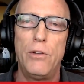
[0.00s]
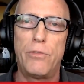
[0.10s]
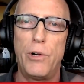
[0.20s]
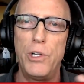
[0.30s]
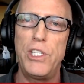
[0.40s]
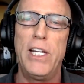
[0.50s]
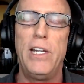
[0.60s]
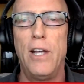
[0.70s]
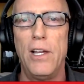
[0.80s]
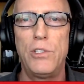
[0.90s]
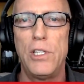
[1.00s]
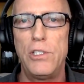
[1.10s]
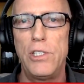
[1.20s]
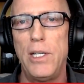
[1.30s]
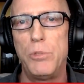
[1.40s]
First thing he does
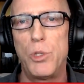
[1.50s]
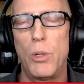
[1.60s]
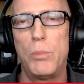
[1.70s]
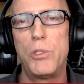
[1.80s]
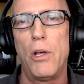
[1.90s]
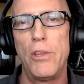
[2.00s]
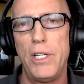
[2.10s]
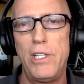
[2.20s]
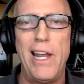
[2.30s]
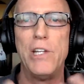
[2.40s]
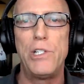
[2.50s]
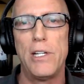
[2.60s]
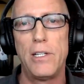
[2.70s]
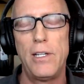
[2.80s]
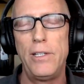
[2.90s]
is he absorbs all the
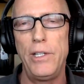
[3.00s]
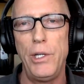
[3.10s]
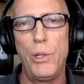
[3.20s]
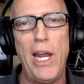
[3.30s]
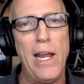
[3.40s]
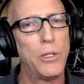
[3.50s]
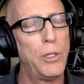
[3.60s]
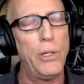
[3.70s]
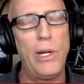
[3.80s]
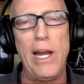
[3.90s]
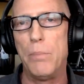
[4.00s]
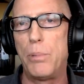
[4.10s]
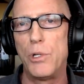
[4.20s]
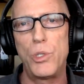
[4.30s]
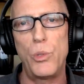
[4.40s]
attention. You can't
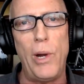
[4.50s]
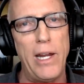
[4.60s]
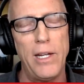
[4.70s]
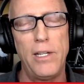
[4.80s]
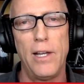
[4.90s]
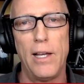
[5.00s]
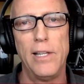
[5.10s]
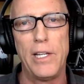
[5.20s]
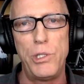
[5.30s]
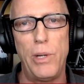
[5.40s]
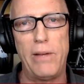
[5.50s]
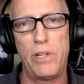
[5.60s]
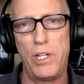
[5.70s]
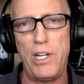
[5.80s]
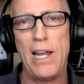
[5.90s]
persuade unless you
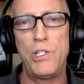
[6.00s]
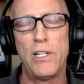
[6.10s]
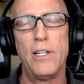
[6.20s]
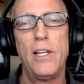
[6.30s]
have attention.